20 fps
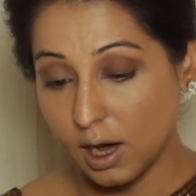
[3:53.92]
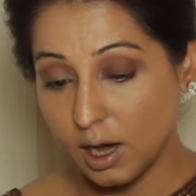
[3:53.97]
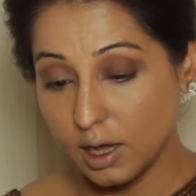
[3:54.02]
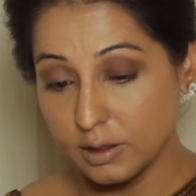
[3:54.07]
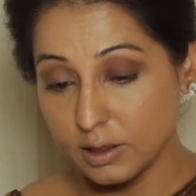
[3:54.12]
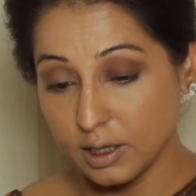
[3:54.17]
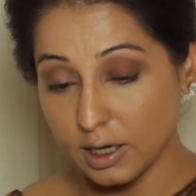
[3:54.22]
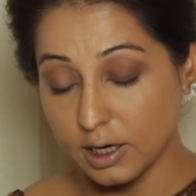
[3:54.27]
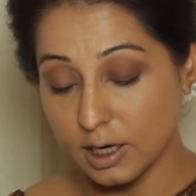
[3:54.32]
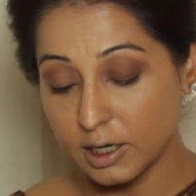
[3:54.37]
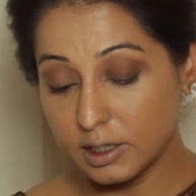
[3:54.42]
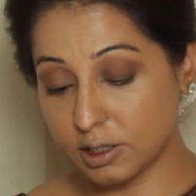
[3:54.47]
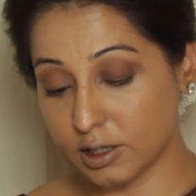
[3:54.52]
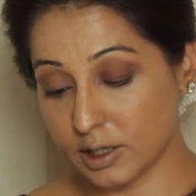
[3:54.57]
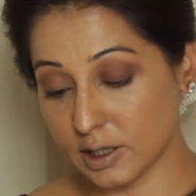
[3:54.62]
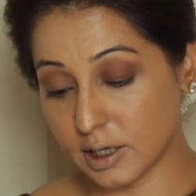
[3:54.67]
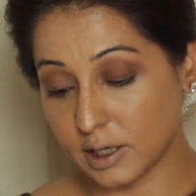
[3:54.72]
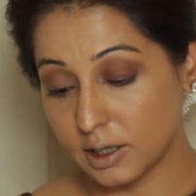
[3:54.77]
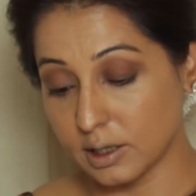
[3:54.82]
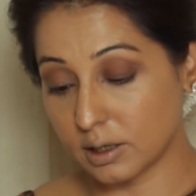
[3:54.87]
And then I
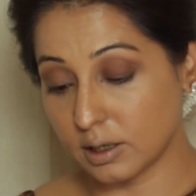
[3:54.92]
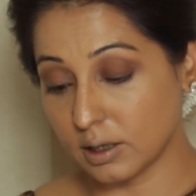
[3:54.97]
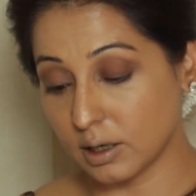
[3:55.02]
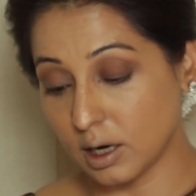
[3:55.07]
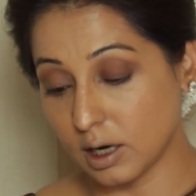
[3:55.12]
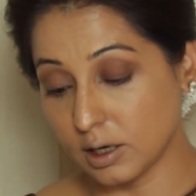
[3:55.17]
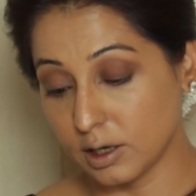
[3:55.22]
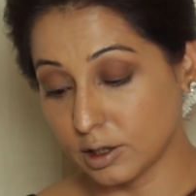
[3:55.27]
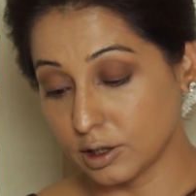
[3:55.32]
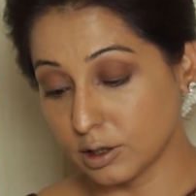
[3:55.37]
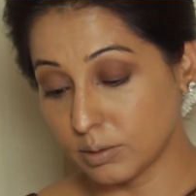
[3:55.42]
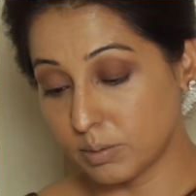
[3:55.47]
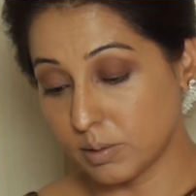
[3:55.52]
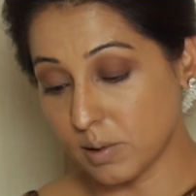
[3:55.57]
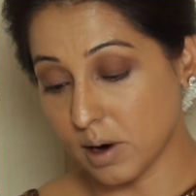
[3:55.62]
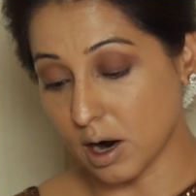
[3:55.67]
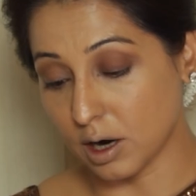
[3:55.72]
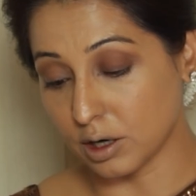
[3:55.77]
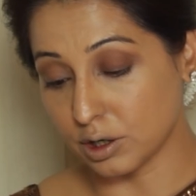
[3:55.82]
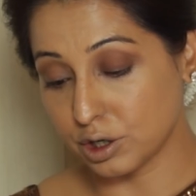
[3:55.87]
take another
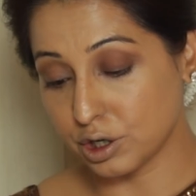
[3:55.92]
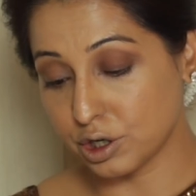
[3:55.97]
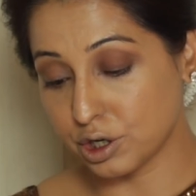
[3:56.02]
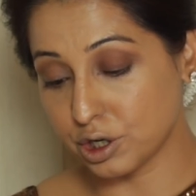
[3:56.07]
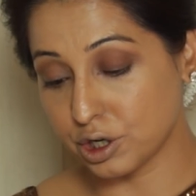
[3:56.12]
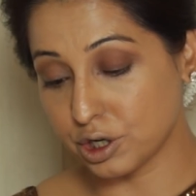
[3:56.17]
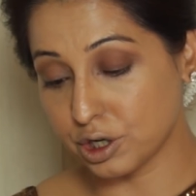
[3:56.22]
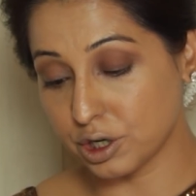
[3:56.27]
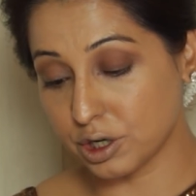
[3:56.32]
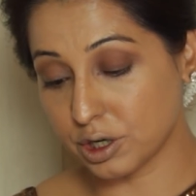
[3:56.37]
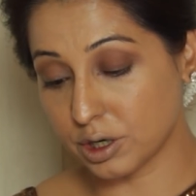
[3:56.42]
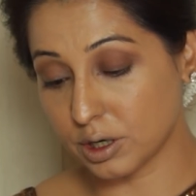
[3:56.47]
brush